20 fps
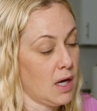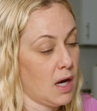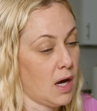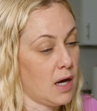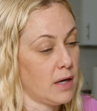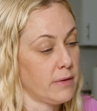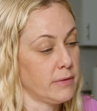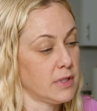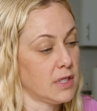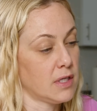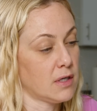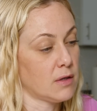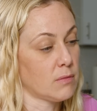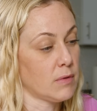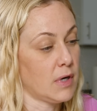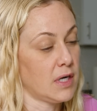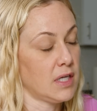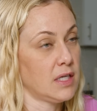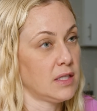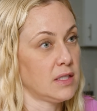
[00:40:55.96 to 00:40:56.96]
I would get it
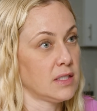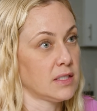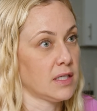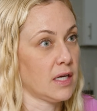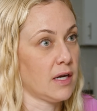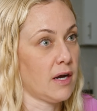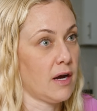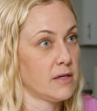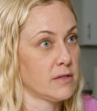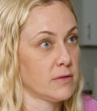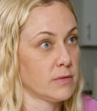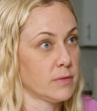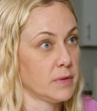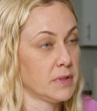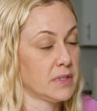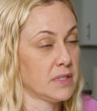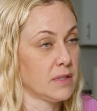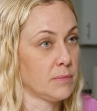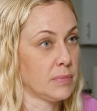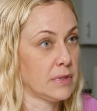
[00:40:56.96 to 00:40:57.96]
ready, and the psychiatrist
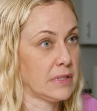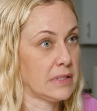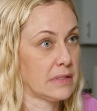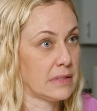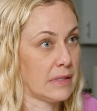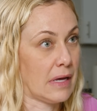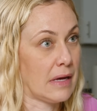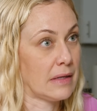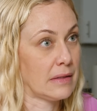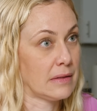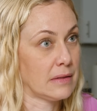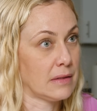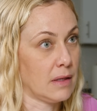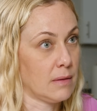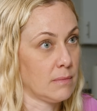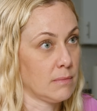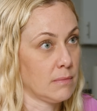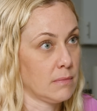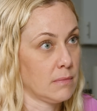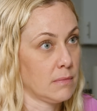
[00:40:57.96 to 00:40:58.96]
would simply sign
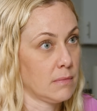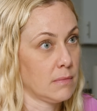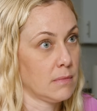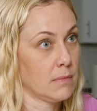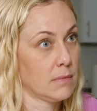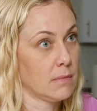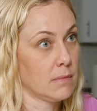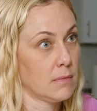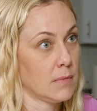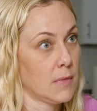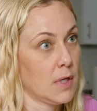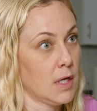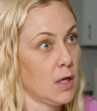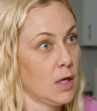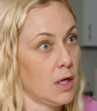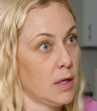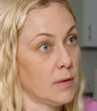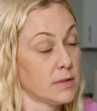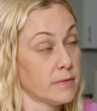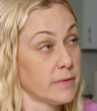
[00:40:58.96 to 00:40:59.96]
them.
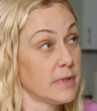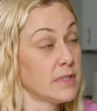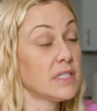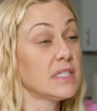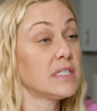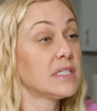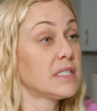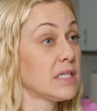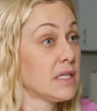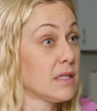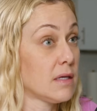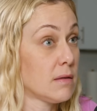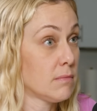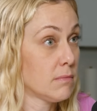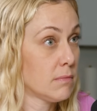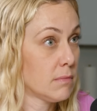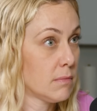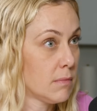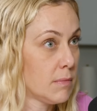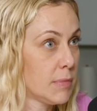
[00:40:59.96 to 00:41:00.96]
And sometimes they'd see
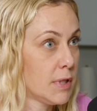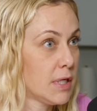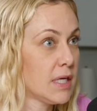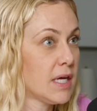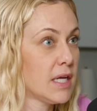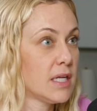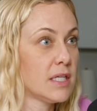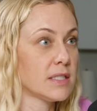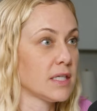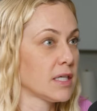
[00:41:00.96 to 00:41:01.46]
them, but again, it's